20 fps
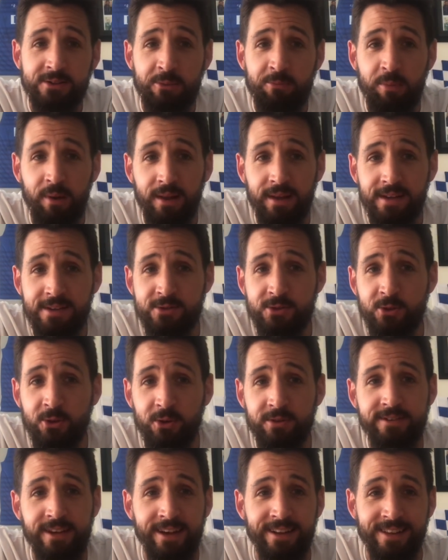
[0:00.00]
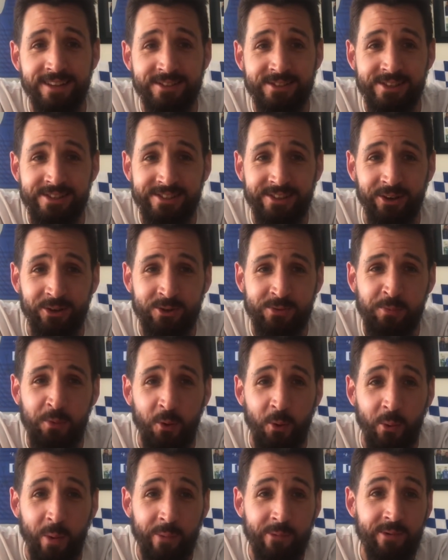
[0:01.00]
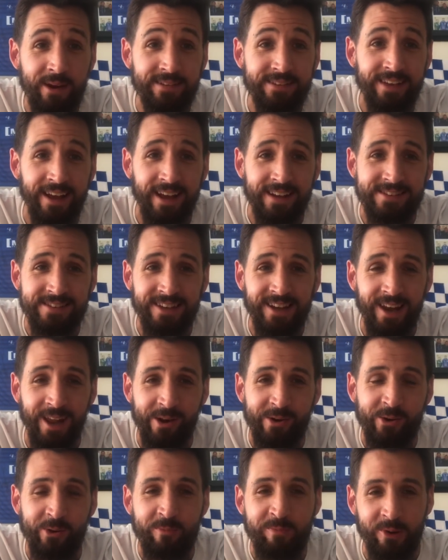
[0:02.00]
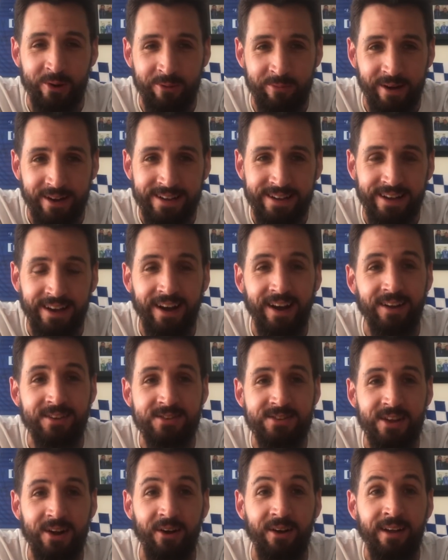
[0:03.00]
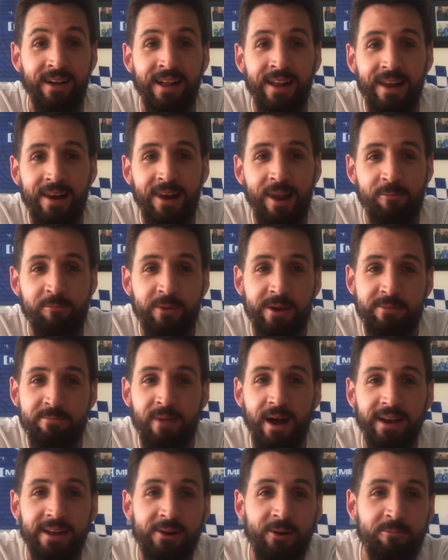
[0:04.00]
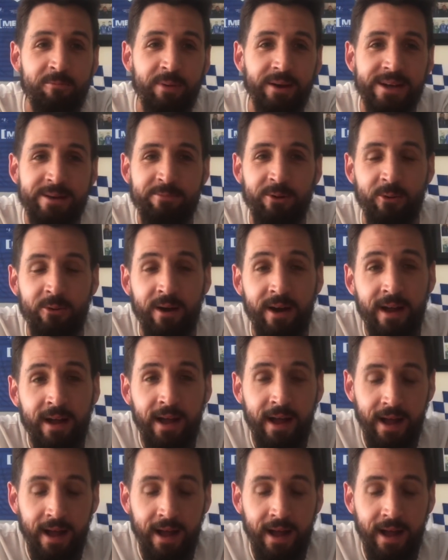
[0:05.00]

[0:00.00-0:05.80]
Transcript: so please do not take this as gospel and run down to your local bookmaker and start lumping money on people.